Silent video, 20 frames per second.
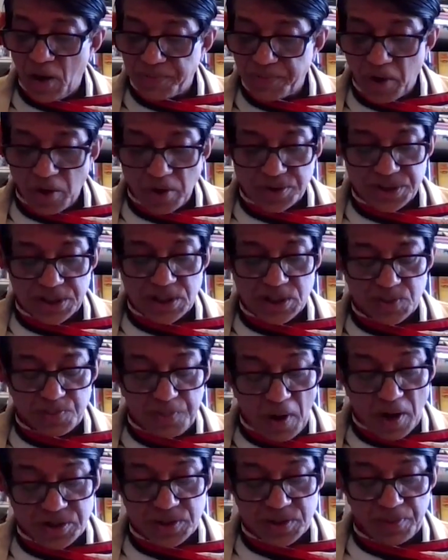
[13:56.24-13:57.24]
Of course, it is
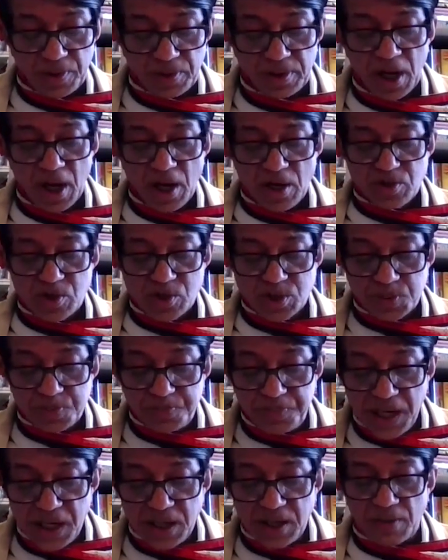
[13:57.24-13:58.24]
possible to
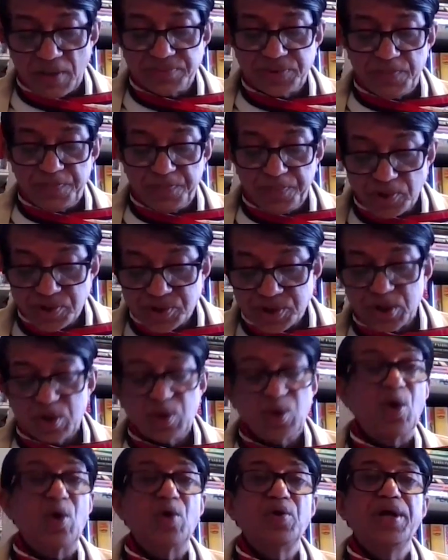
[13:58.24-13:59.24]
speak of the
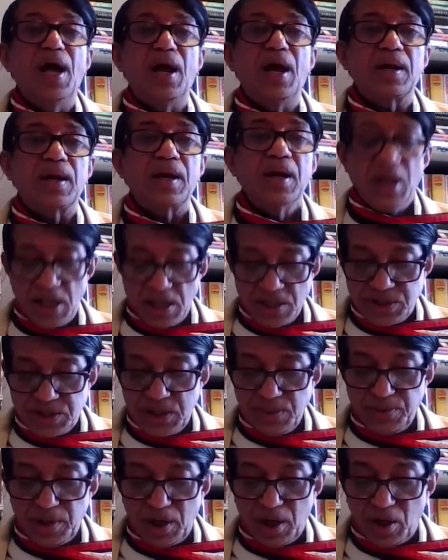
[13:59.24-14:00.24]
post-colonial
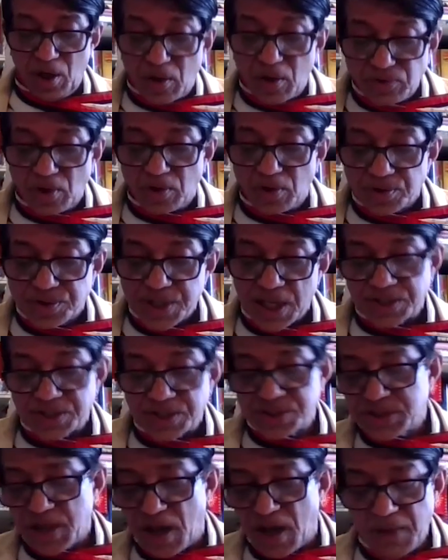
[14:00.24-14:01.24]
Jivananandos,
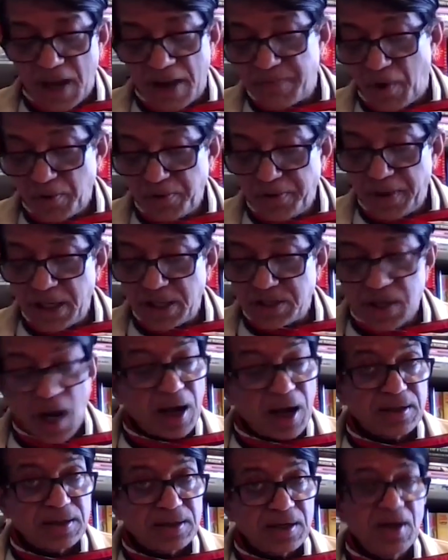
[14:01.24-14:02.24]
as some have already
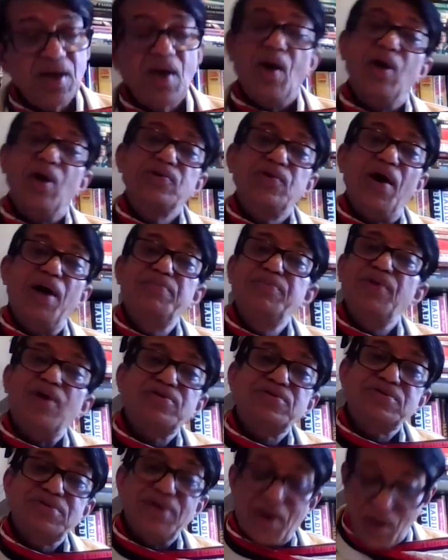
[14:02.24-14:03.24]
done, although I'm
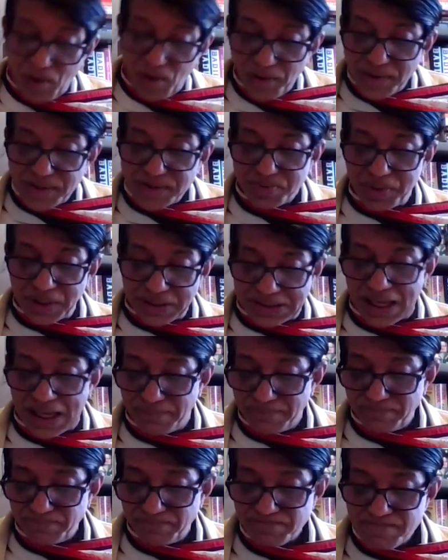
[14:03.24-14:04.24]
not always with
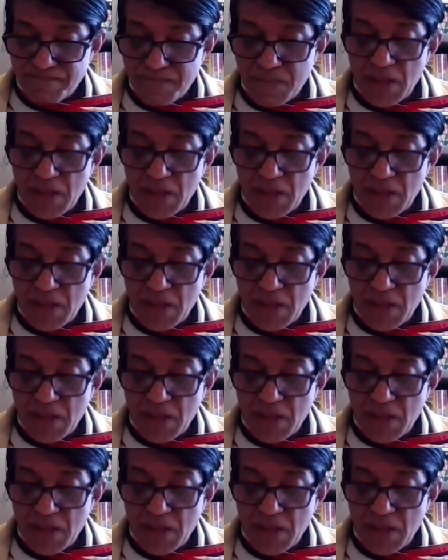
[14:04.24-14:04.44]
them,